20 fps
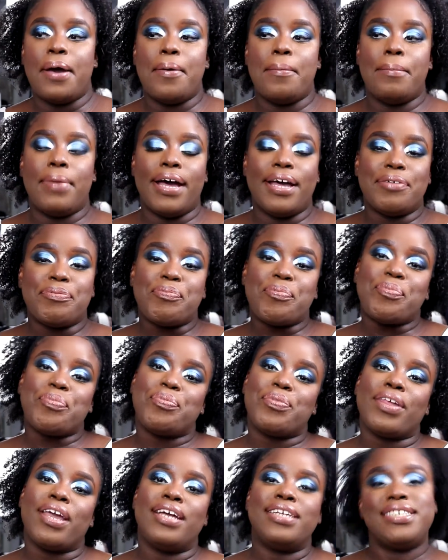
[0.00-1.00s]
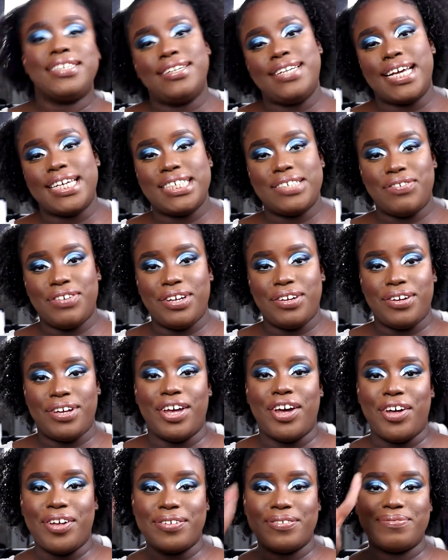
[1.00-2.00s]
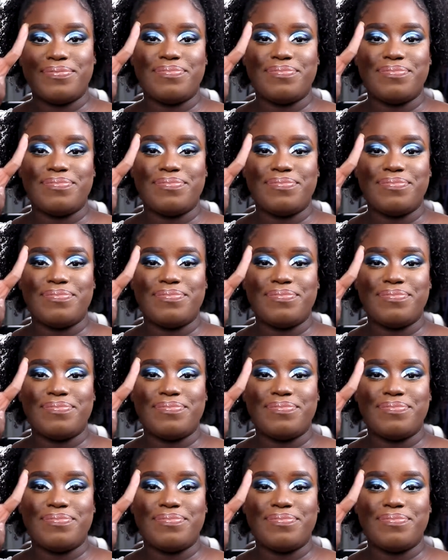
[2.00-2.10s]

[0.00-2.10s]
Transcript: But until next video, y'all.